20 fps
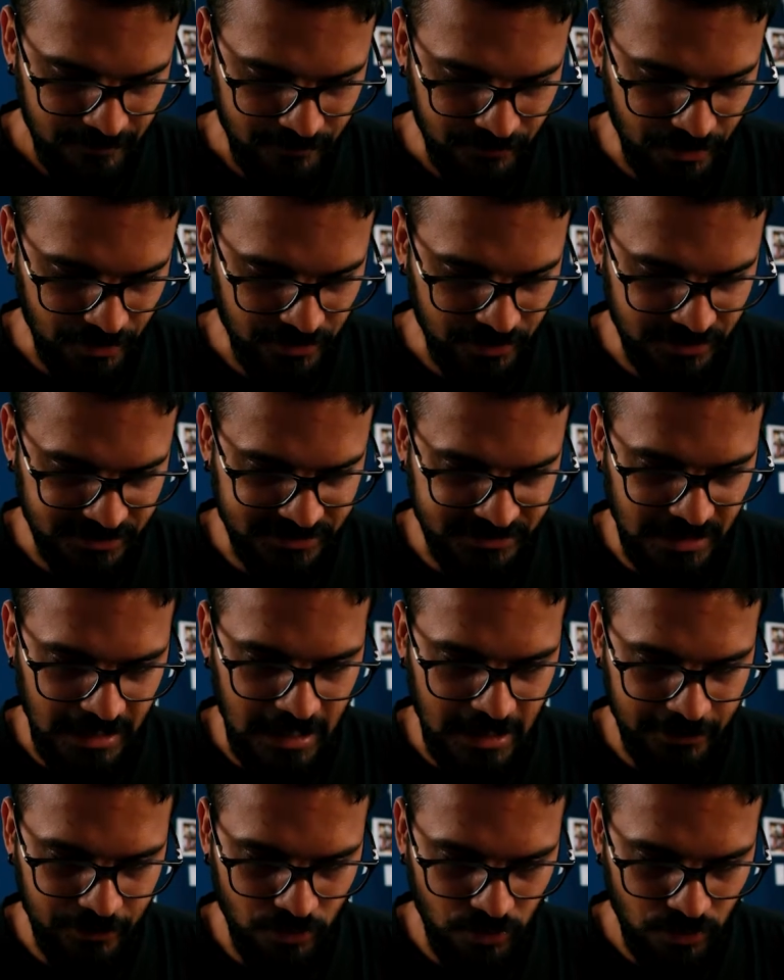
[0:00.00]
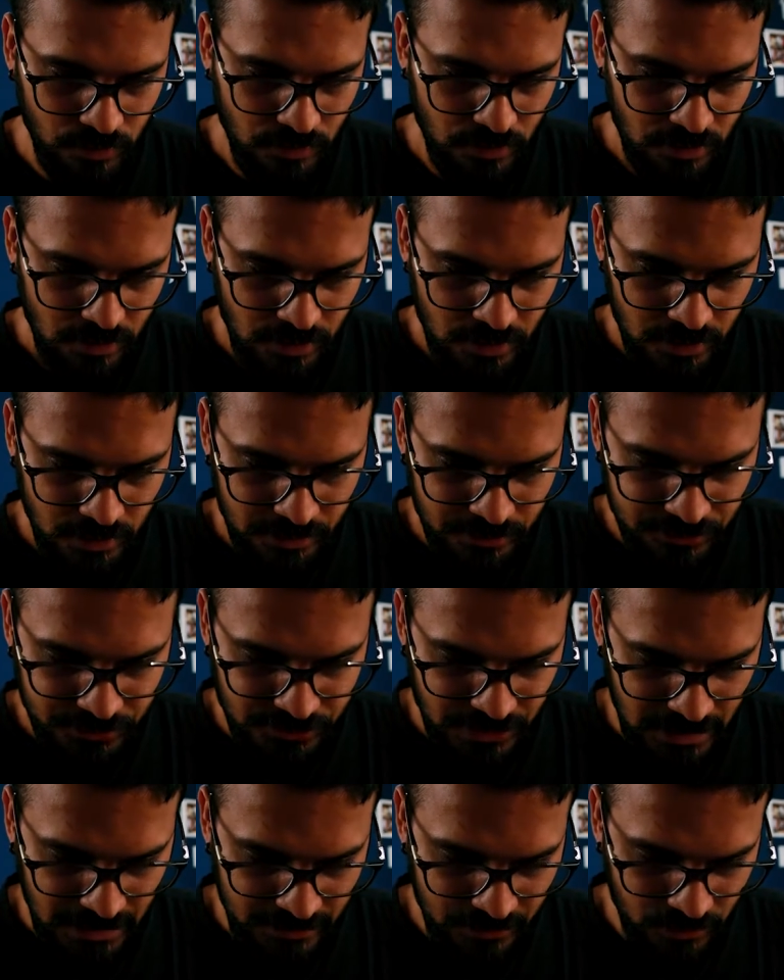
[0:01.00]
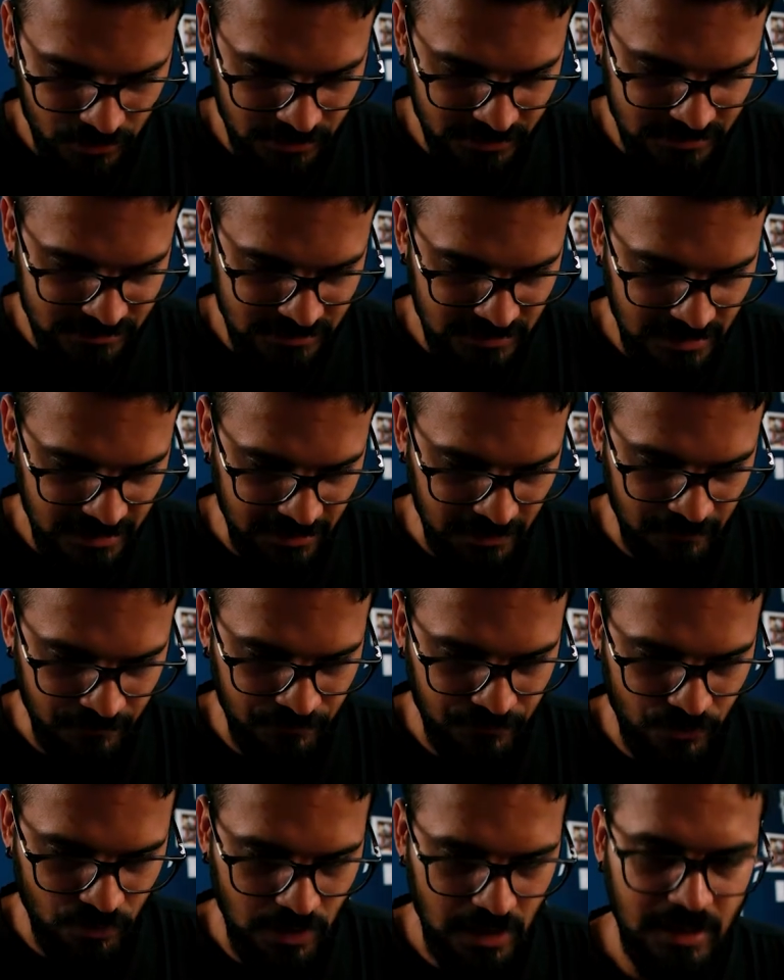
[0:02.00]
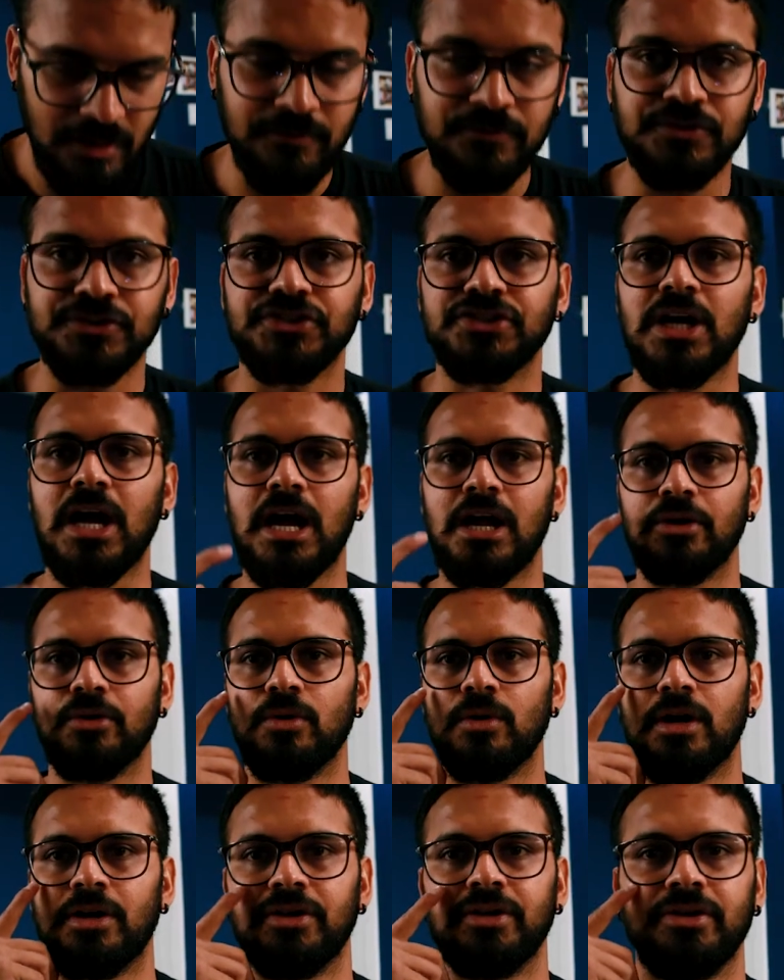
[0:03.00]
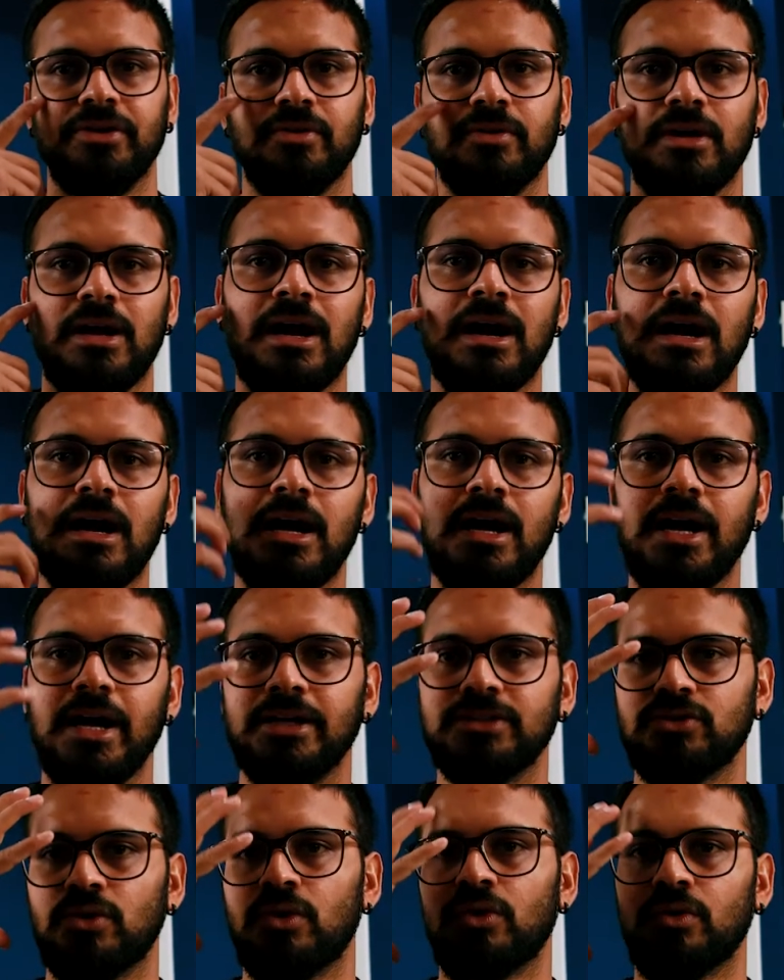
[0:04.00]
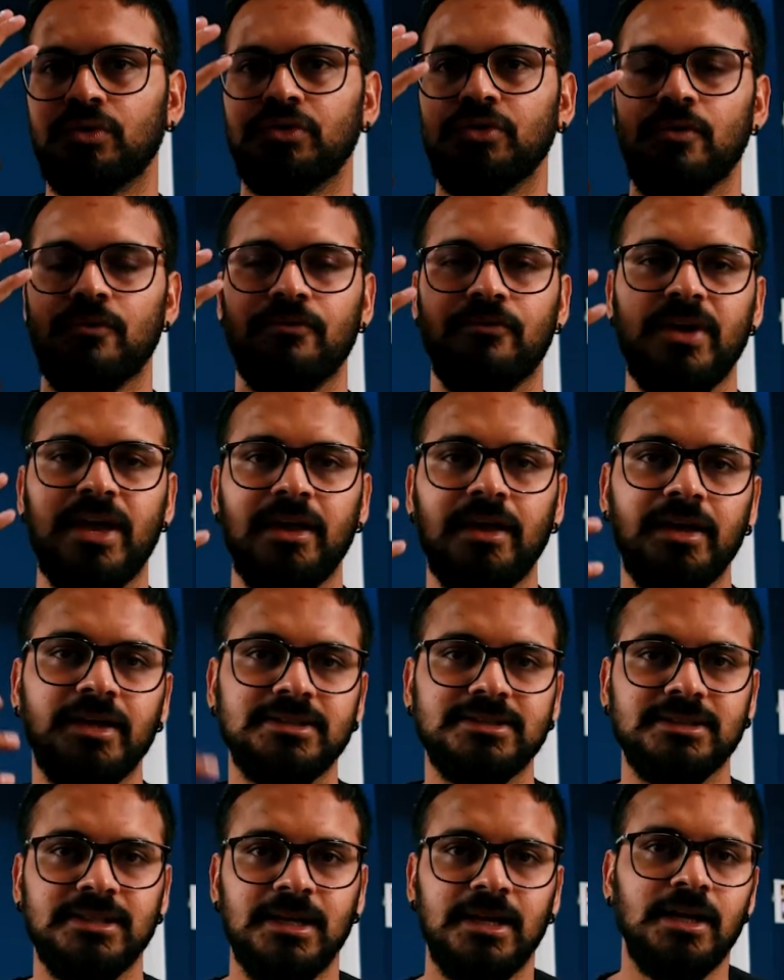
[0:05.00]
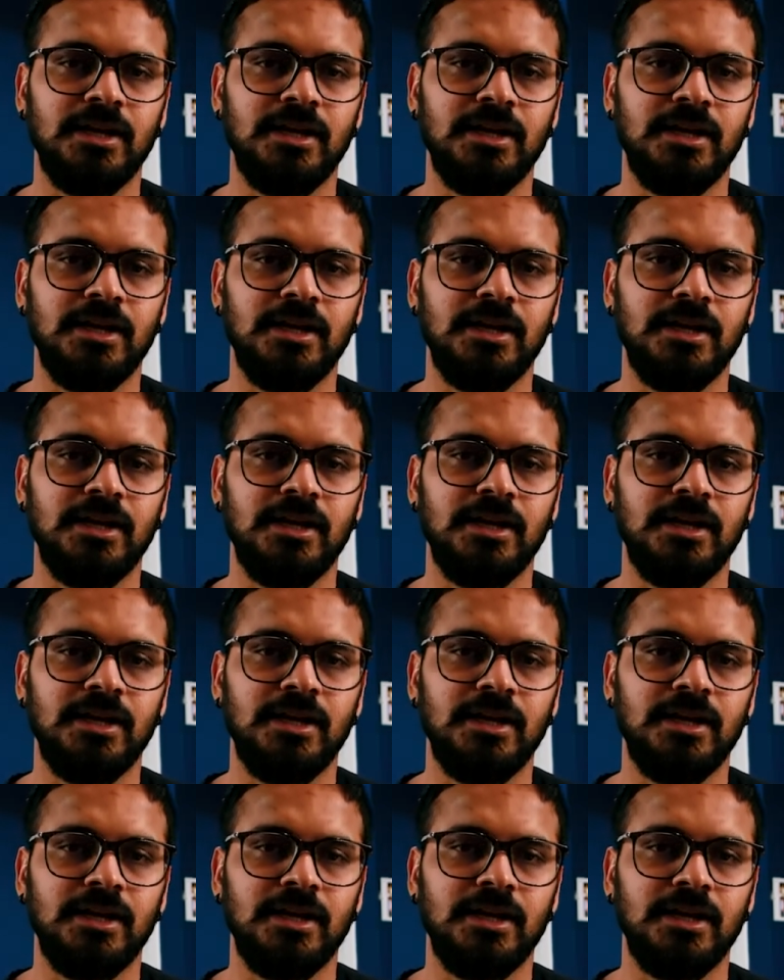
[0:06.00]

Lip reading: Then the shadow is like if you have shadow under your eyes or on your face.